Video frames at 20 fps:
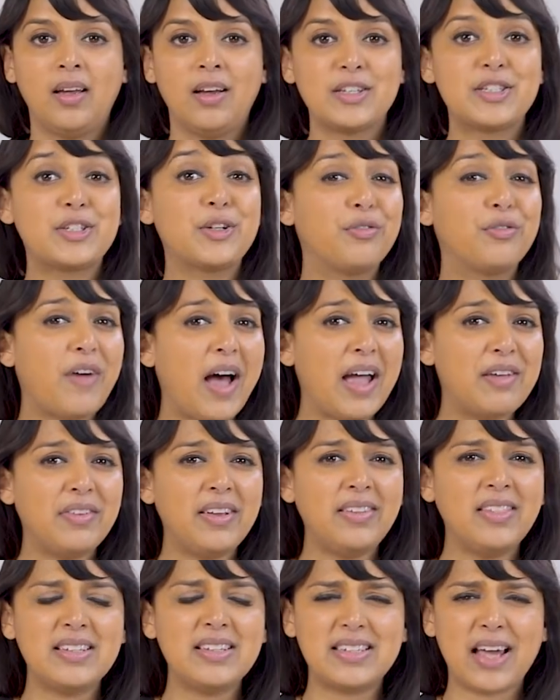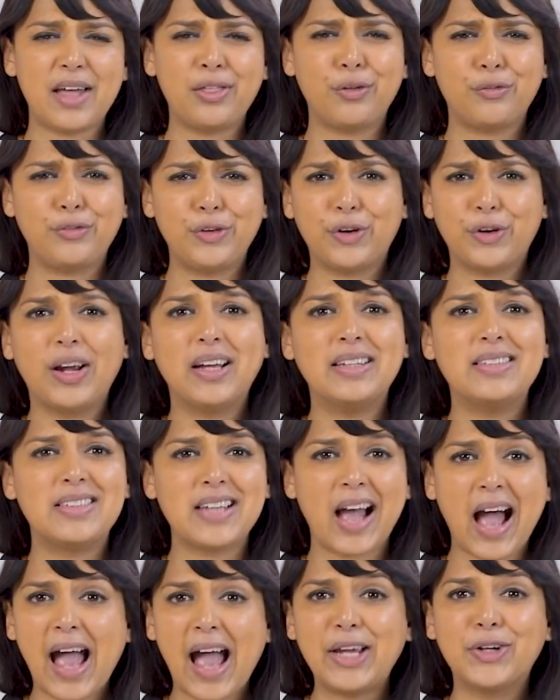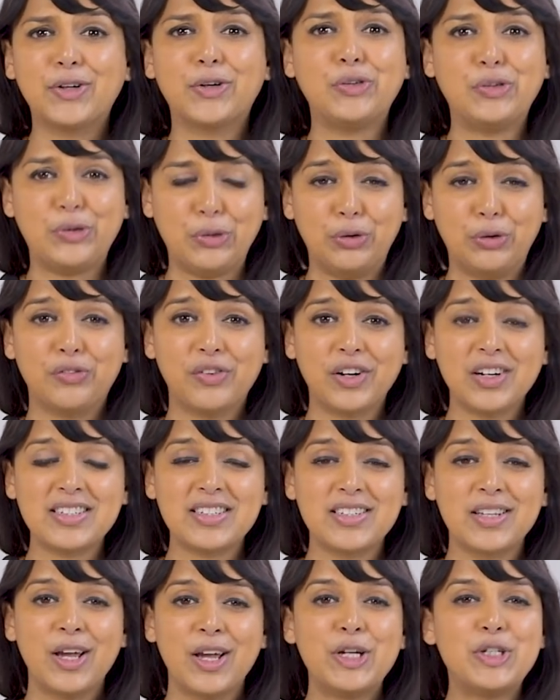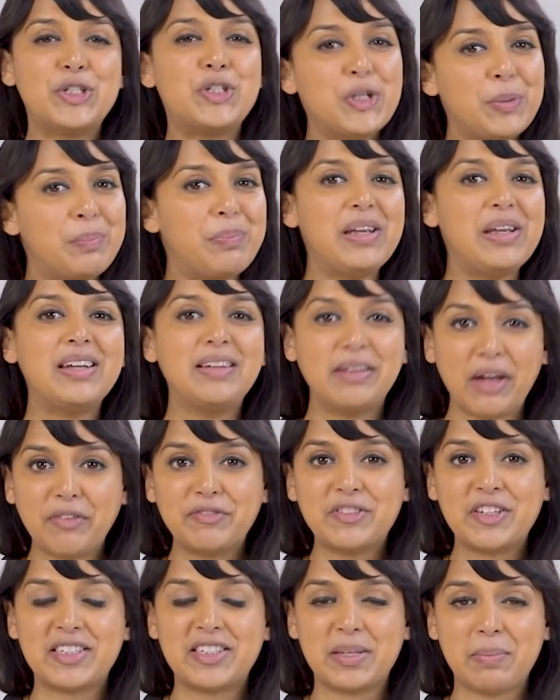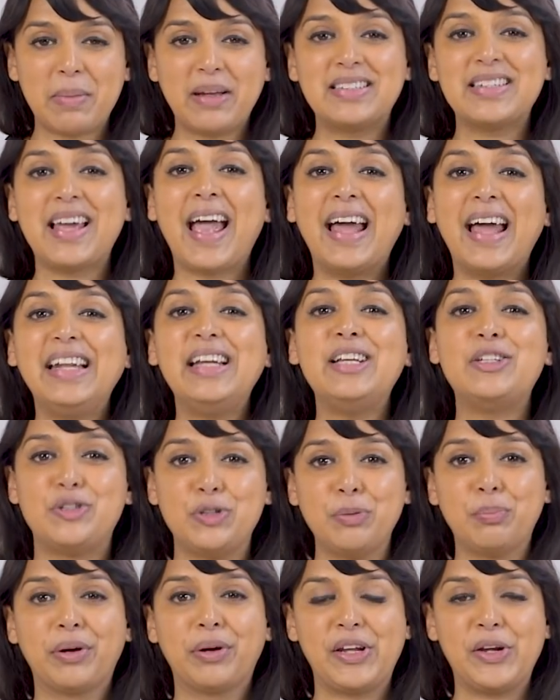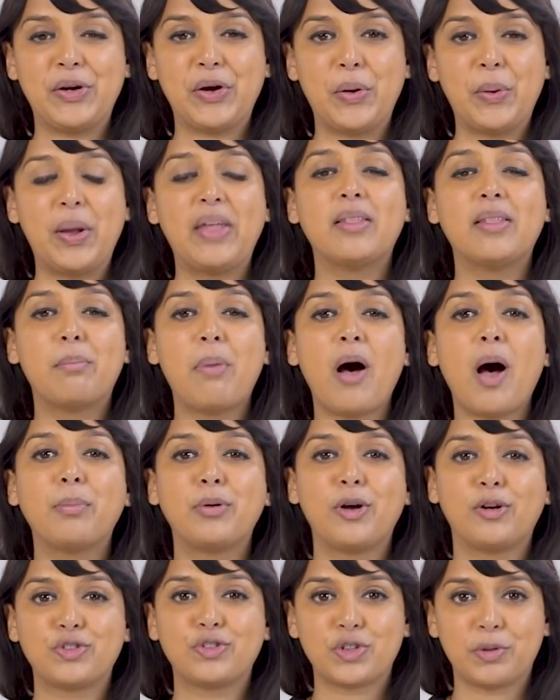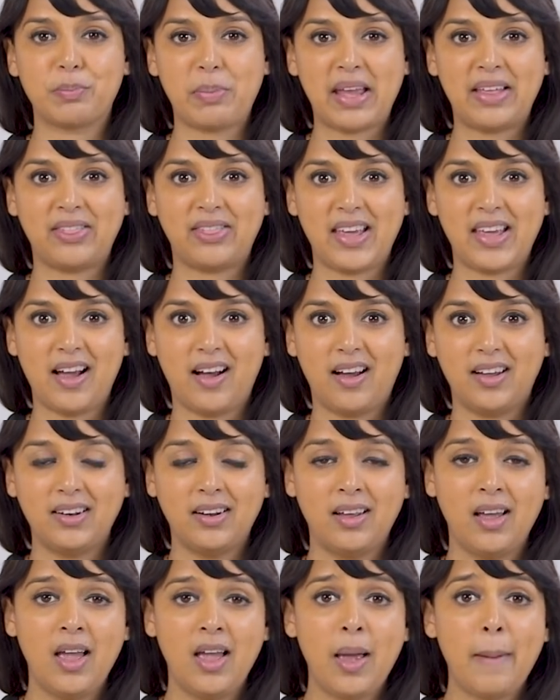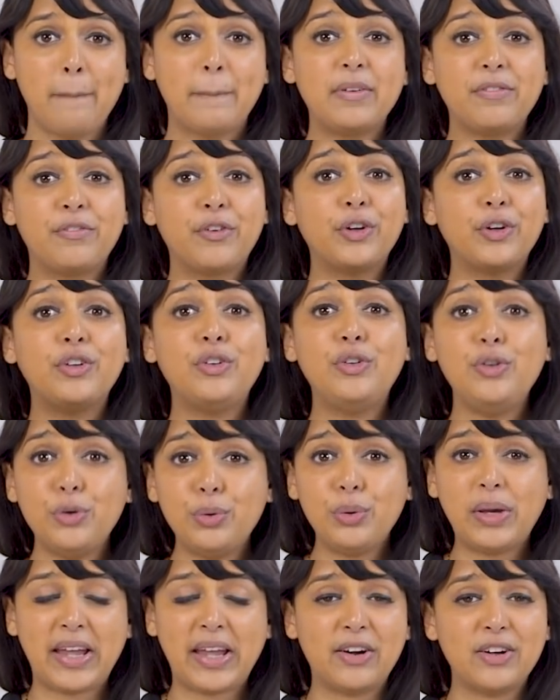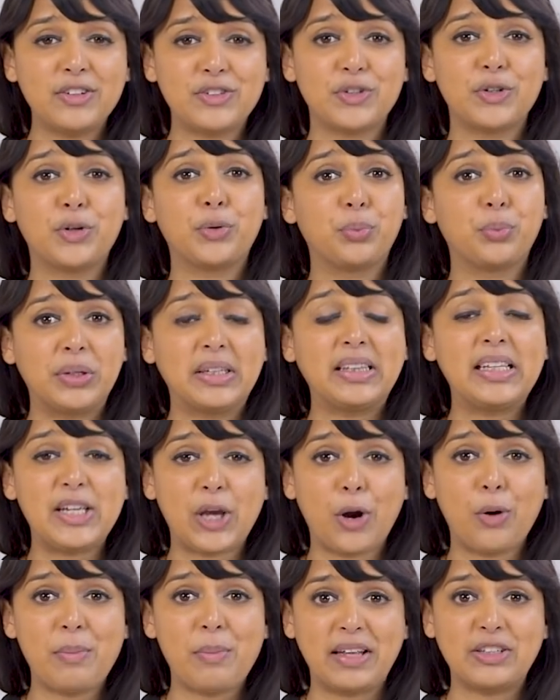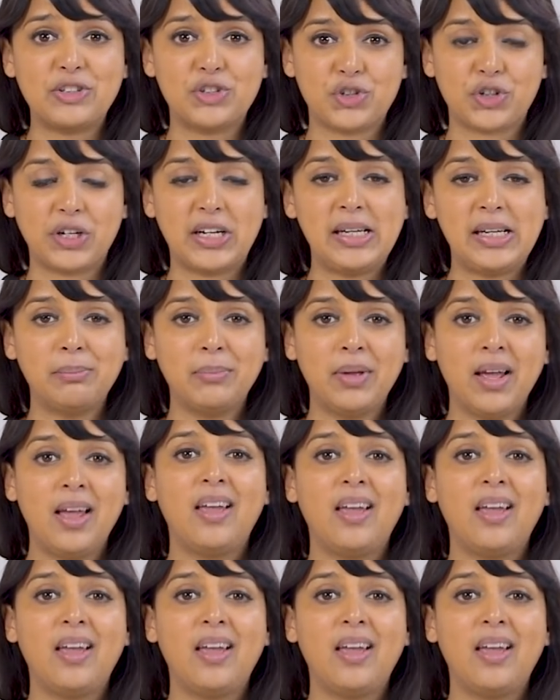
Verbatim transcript: Surviving the death of your entire universe should be enough to cement any superhero in the pop culture pantheon. But for a new character to really go mainstream,